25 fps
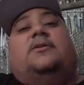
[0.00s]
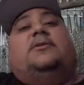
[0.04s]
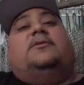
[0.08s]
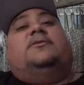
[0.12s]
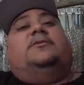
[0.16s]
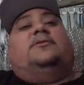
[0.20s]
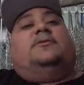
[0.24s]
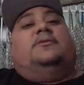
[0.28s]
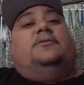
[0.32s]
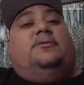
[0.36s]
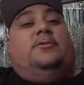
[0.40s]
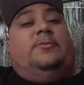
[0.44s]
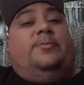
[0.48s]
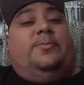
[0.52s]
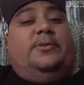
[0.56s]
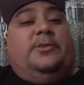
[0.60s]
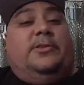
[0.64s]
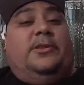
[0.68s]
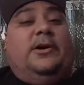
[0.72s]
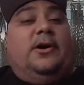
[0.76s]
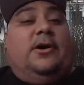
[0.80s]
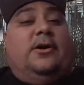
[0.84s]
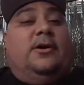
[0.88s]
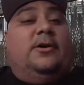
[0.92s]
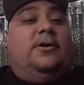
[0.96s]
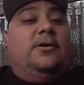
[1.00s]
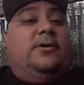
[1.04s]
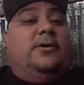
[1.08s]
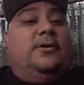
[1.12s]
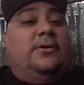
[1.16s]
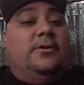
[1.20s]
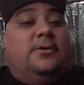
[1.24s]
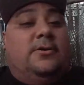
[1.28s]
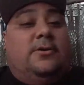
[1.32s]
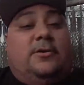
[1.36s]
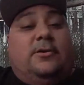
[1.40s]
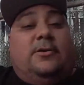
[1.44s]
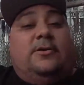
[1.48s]
Stupid dog.
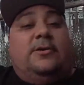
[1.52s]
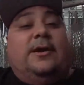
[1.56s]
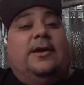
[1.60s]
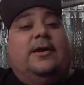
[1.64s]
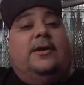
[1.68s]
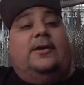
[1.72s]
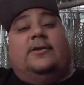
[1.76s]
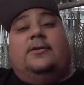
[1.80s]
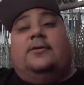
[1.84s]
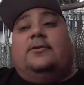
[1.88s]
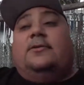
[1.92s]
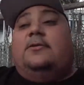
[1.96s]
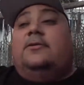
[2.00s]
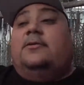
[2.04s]
All right,